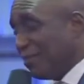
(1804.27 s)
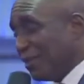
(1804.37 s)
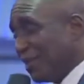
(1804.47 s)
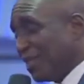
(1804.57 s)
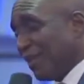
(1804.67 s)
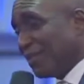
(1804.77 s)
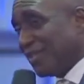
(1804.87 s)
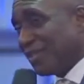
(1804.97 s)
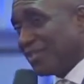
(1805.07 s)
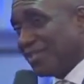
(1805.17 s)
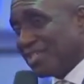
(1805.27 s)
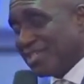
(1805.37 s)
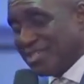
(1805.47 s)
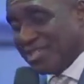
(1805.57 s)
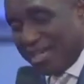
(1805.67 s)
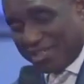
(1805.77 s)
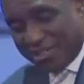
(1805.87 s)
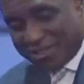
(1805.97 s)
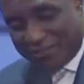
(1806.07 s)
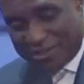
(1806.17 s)
Timothy chapter 6,
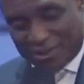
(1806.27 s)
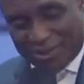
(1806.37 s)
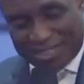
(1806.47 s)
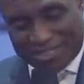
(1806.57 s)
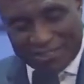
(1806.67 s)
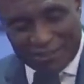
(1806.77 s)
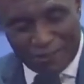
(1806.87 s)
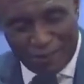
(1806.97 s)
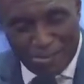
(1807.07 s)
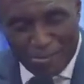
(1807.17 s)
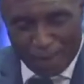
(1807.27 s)
19, 17 to 19,